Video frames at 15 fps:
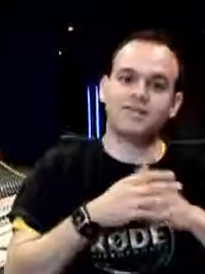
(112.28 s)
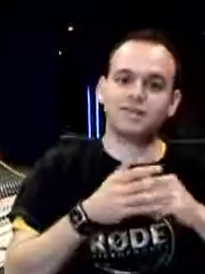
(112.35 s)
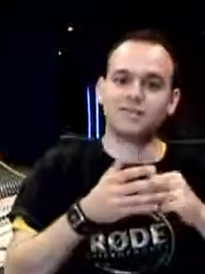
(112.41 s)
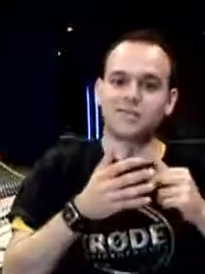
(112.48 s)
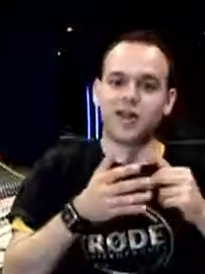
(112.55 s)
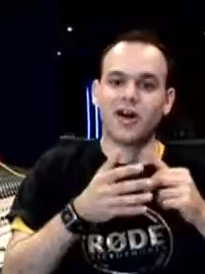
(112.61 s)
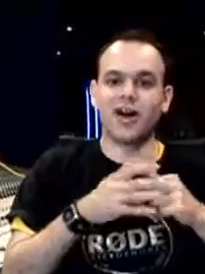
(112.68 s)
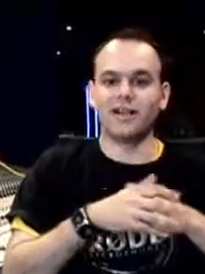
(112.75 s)
This
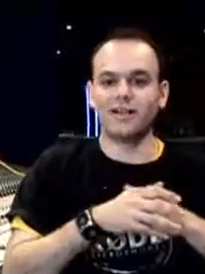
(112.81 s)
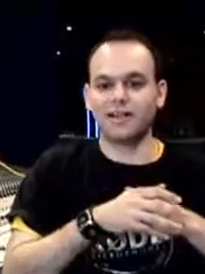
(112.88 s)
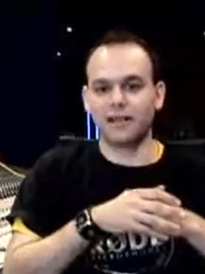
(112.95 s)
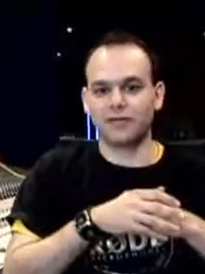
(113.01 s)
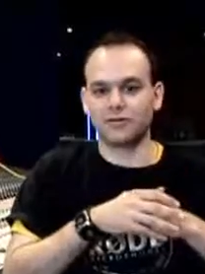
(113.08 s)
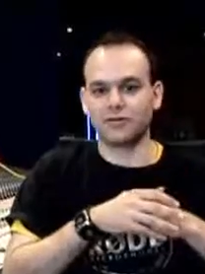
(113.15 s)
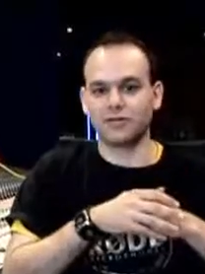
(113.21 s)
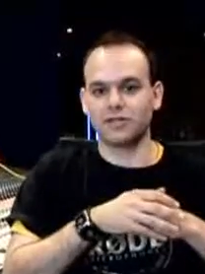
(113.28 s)
is highly
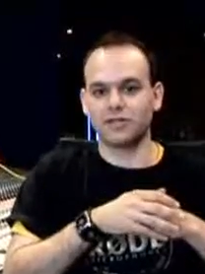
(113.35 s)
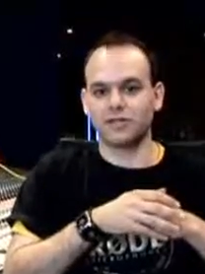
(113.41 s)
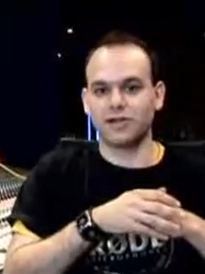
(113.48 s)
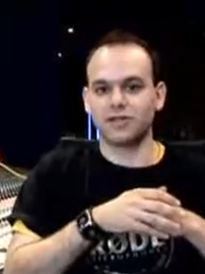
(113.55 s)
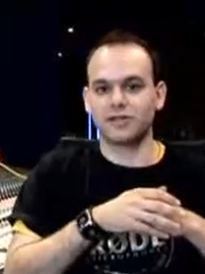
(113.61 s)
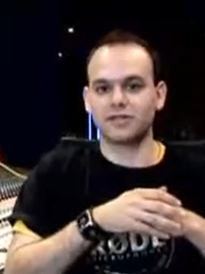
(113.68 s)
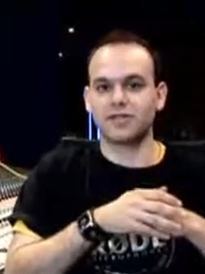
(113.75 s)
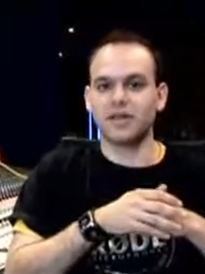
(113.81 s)

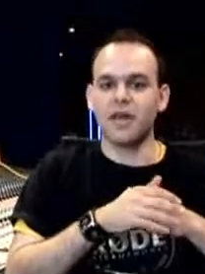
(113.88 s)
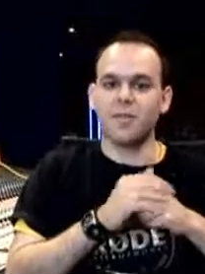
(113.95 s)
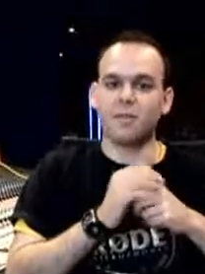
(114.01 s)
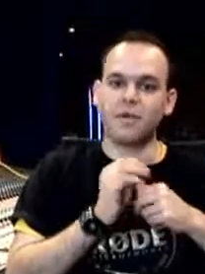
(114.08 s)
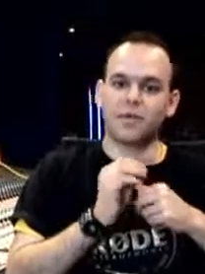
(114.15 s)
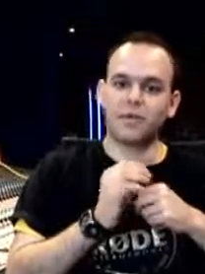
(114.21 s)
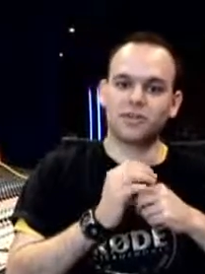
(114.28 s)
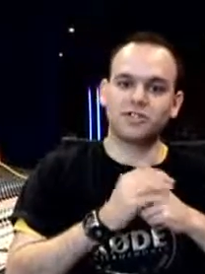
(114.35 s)
unorthodox,
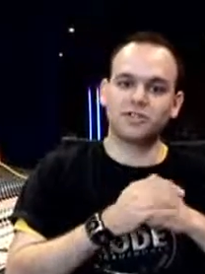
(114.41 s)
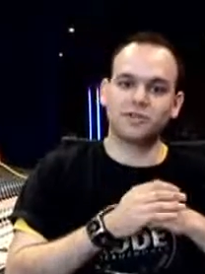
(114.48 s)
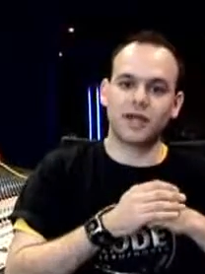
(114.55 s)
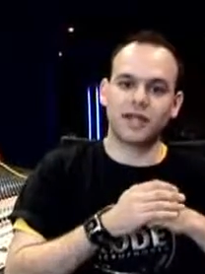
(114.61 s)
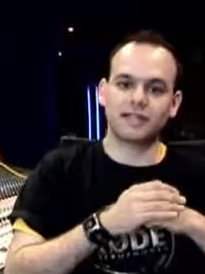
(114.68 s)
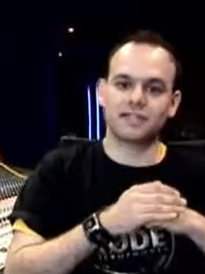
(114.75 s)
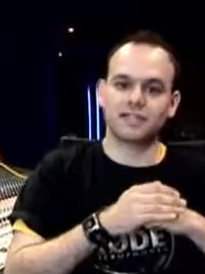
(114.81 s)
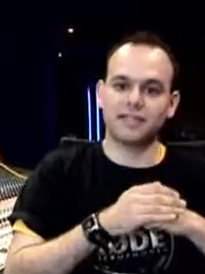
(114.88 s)
but what
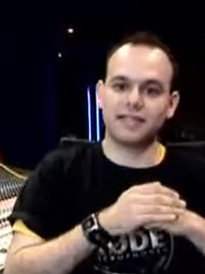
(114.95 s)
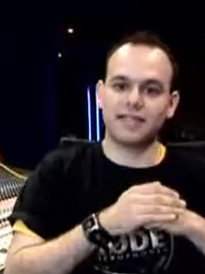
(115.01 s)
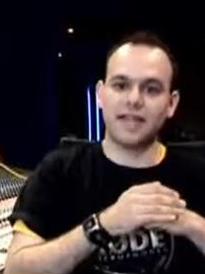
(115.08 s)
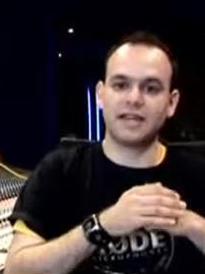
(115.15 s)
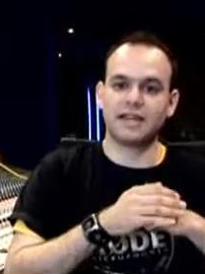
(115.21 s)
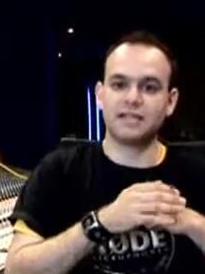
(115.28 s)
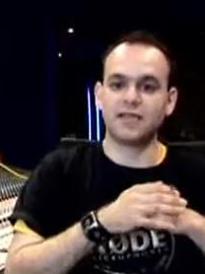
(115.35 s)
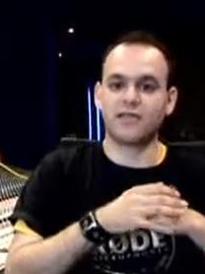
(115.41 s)
you actually
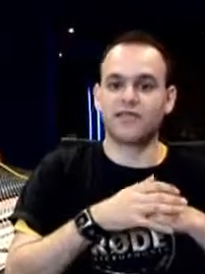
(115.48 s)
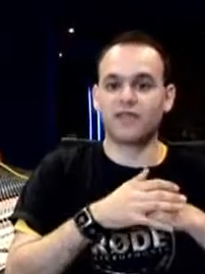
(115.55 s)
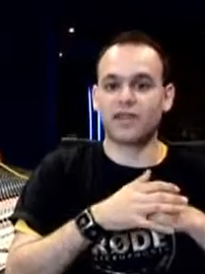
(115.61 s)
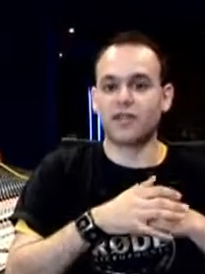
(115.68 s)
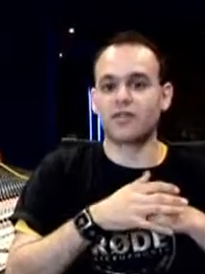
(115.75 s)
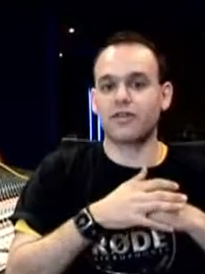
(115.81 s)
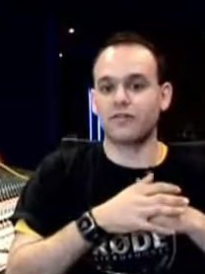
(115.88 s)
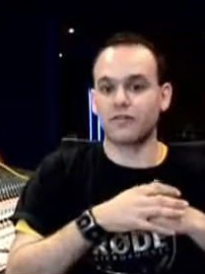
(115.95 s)
get is a
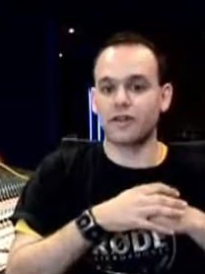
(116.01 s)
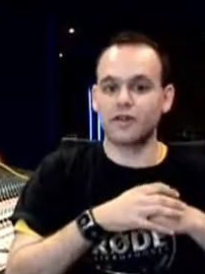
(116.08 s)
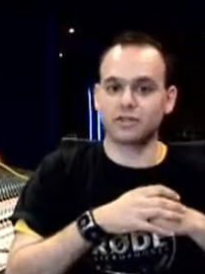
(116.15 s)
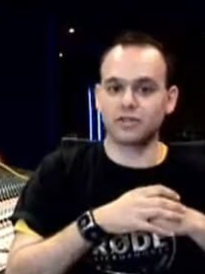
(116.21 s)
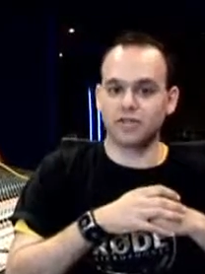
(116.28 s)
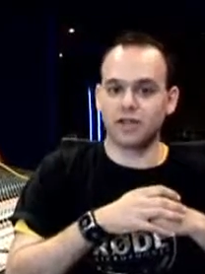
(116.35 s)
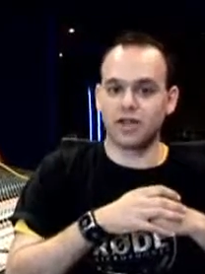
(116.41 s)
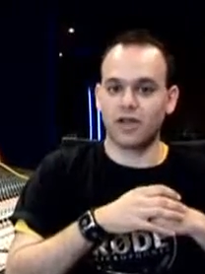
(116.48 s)
very
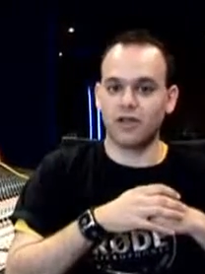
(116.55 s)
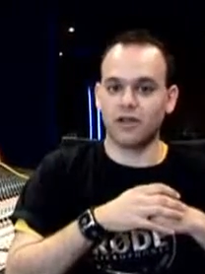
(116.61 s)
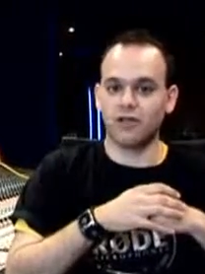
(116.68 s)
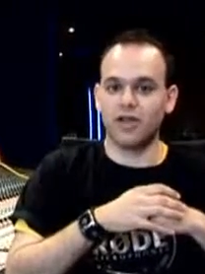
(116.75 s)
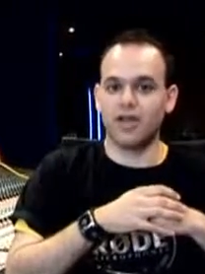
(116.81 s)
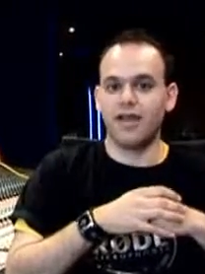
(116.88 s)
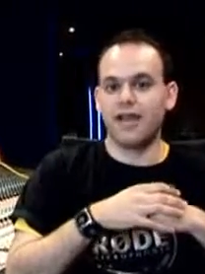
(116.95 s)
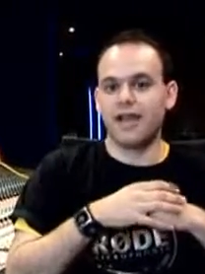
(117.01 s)
real
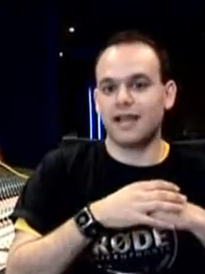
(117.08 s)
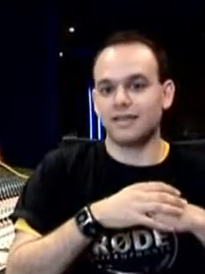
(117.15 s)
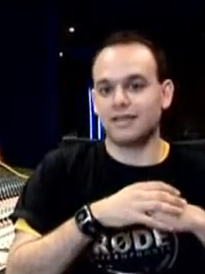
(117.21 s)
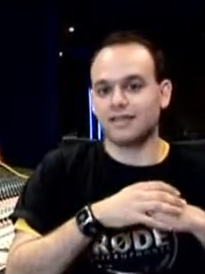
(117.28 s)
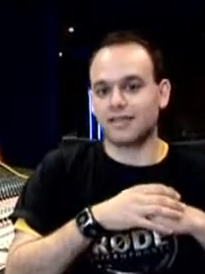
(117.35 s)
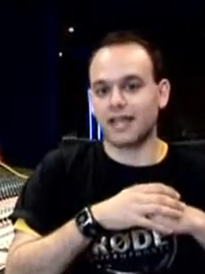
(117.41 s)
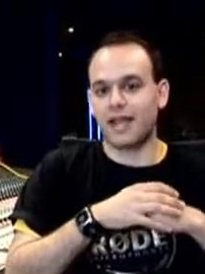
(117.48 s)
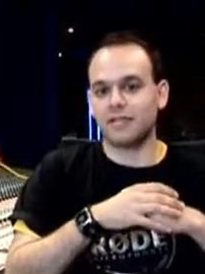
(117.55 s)
tone. At
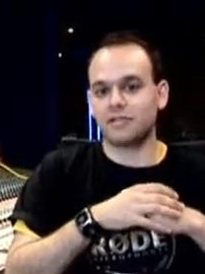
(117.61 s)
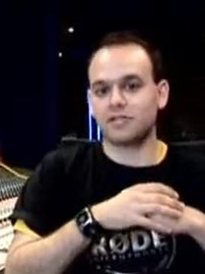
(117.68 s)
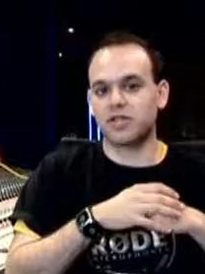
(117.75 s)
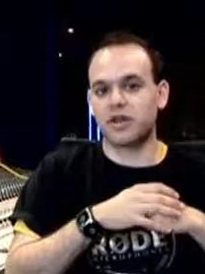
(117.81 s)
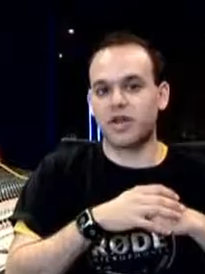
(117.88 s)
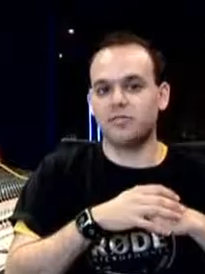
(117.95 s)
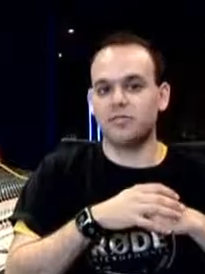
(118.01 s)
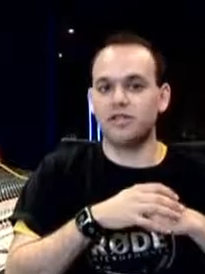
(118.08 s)
the same
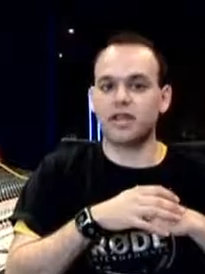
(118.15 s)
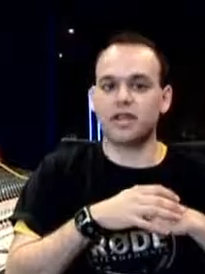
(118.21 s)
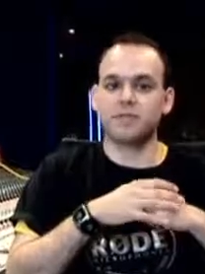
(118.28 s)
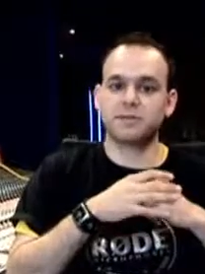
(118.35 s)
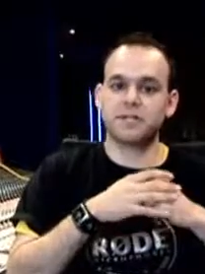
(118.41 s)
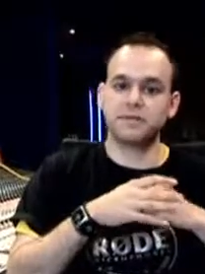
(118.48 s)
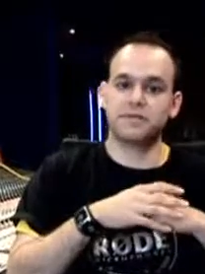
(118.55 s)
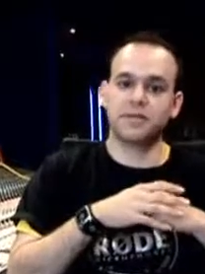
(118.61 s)
time, you get
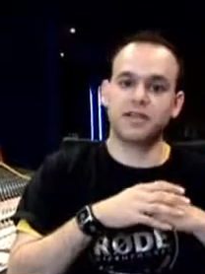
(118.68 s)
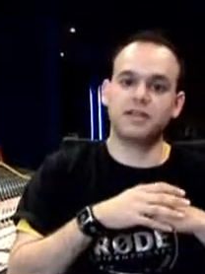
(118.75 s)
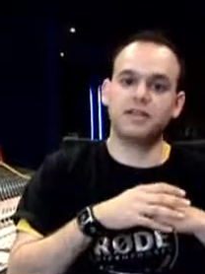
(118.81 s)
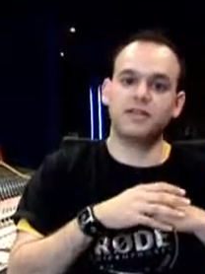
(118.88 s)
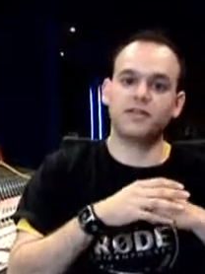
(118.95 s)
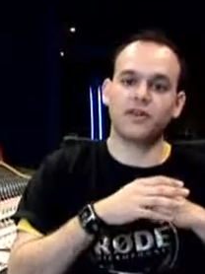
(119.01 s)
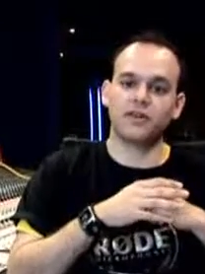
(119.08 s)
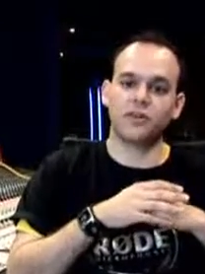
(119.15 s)
a
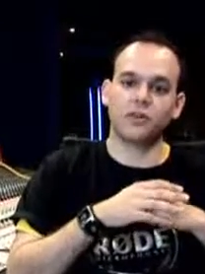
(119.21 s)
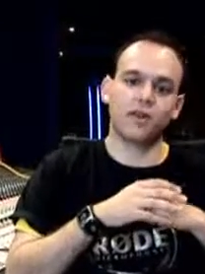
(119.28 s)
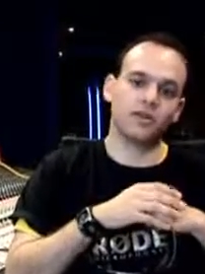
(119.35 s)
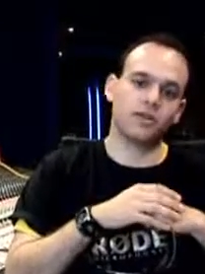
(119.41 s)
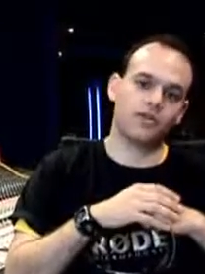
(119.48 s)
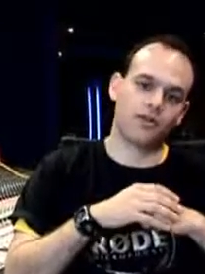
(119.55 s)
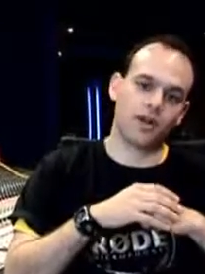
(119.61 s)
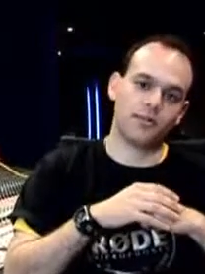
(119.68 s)
perspective of
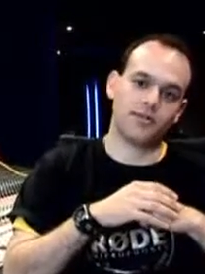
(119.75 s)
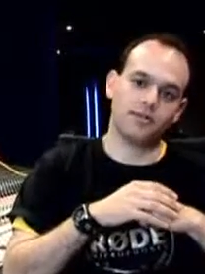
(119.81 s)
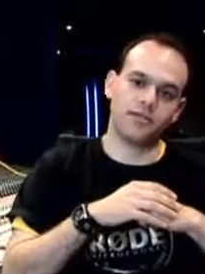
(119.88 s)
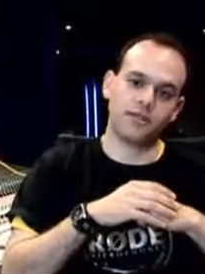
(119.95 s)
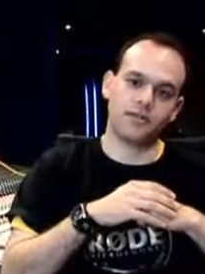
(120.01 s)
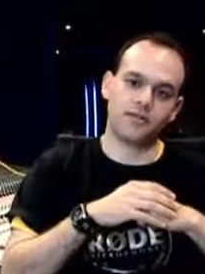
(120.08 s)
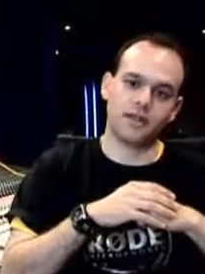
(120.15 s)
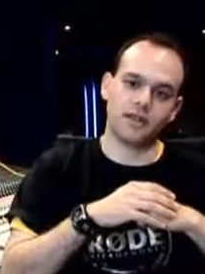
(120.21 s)
what the
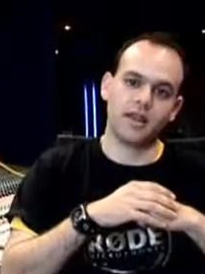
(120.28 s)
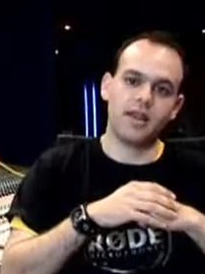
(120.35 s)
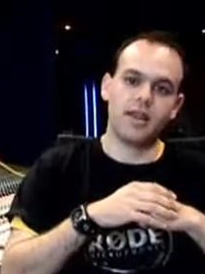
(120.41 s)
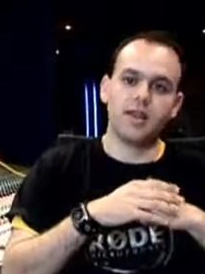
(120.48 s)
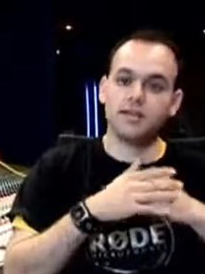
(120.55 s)
drummer's hearing.